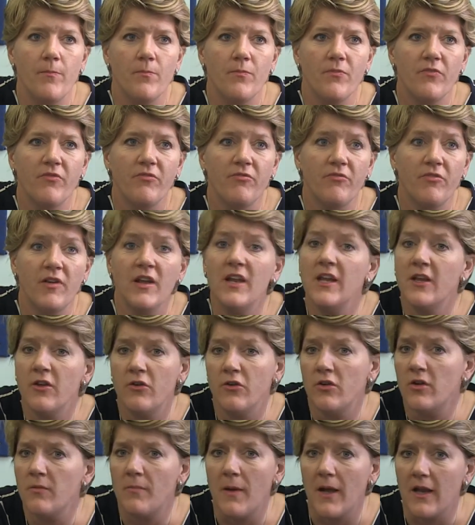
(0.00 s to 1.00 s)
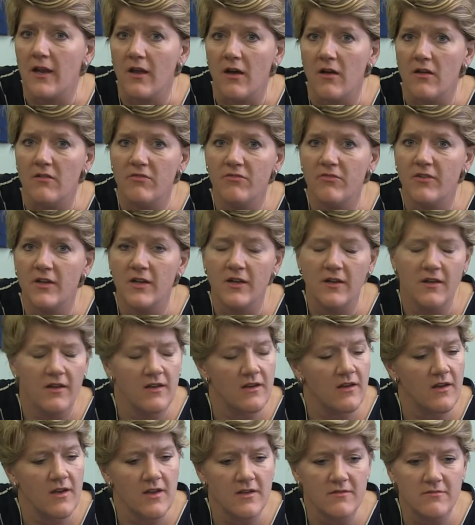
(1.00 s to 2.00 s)
feeling good about life, and
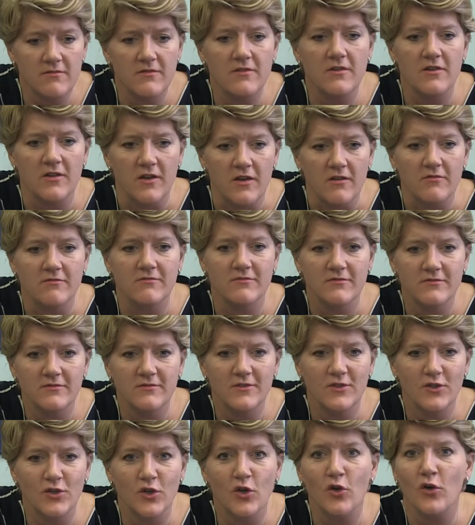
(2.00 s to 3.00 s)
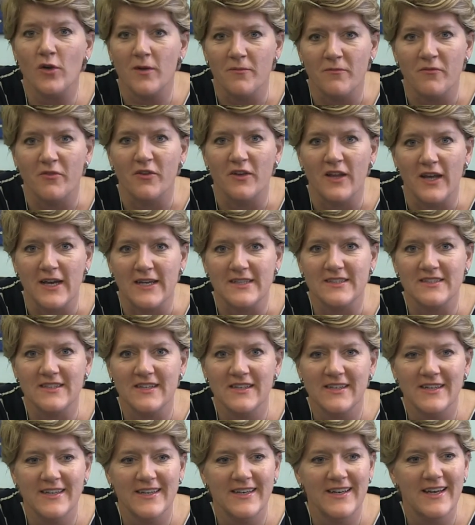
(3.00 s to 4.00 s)
I, good on him for that.
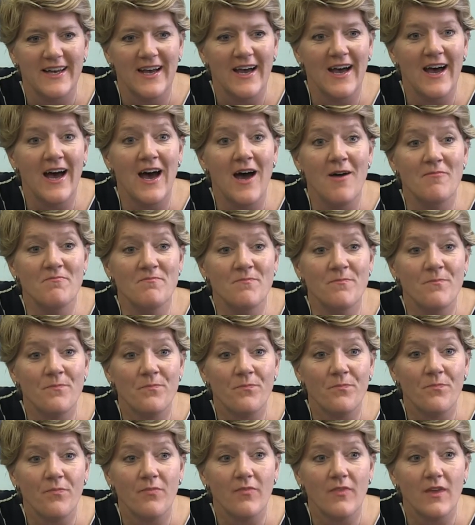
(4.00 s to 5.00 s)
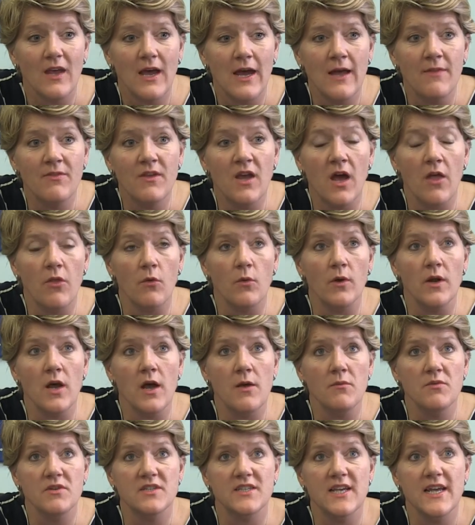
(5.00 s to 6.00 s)
And the other one
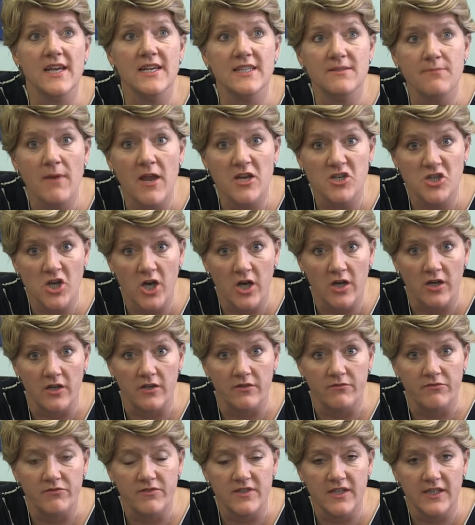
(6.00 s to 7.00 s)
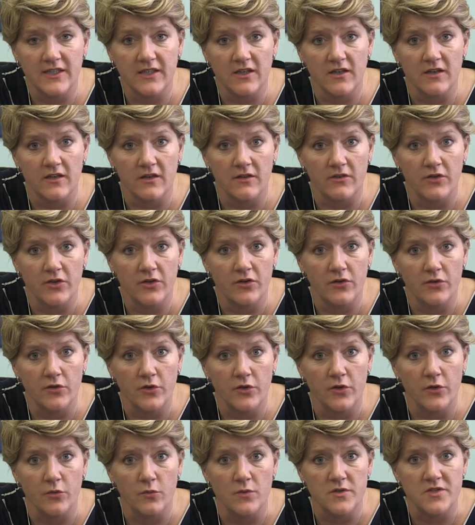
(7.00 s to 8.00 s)
I would say is Major Hearn, Dick Hearn,
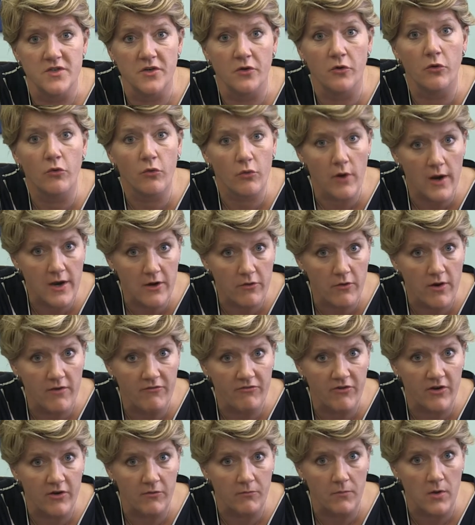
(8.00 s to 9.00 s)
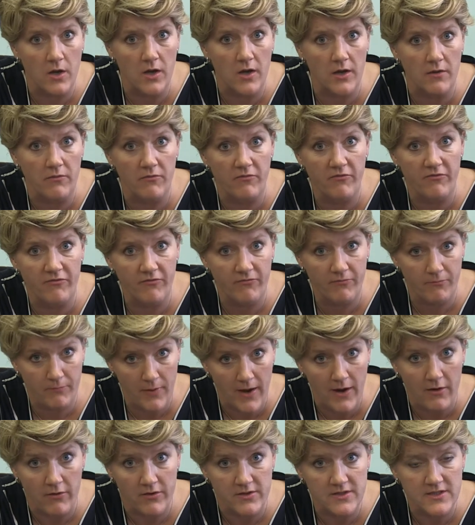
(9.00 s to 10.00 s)
who was a great, great friend of my
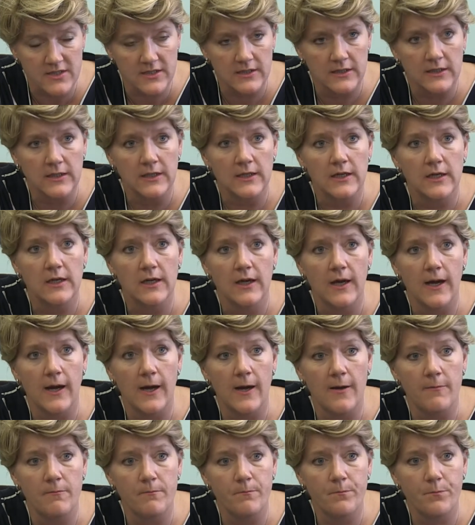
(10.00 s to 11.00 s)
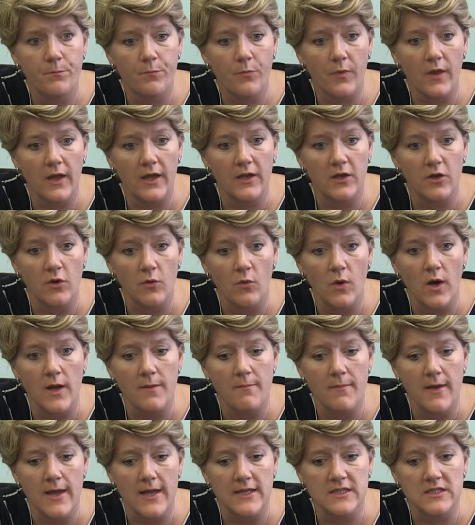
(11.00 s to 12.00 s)
parents, and who I
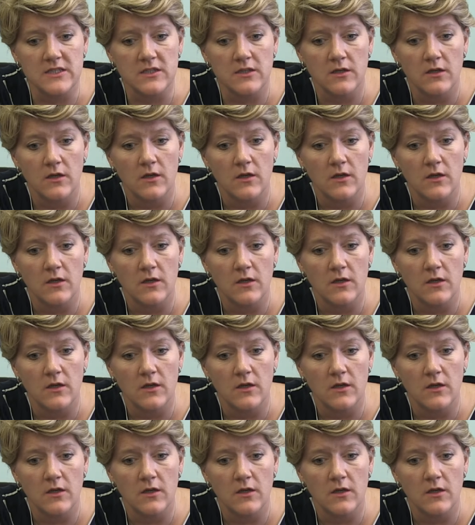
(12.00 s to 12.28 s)
met